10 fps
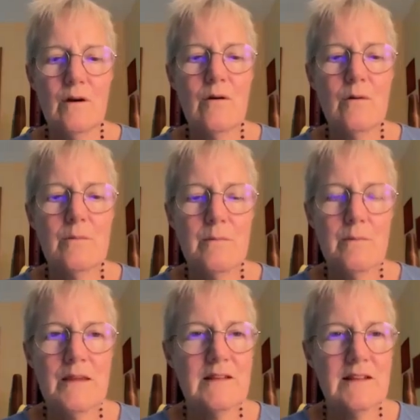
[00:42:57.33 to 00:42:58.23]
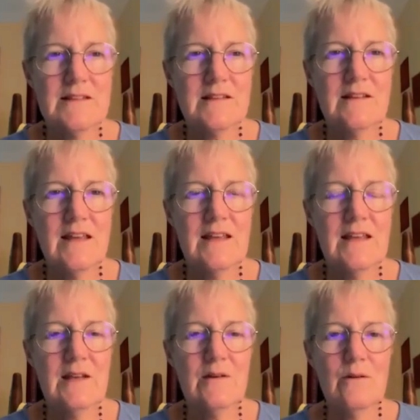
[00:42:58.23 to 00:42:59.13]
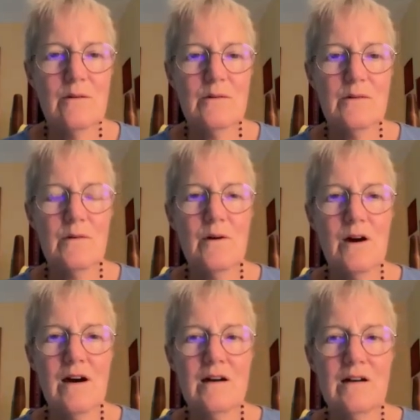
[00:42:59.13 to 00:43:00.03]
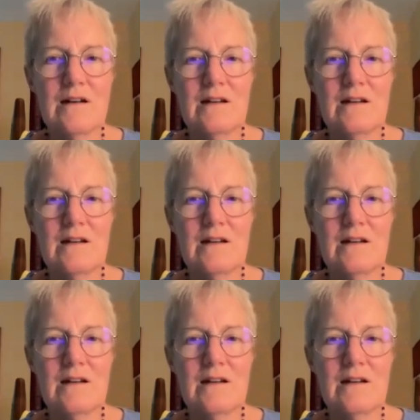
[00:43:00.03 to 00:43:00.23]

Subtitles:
Om Menla Sangye Kino Soha.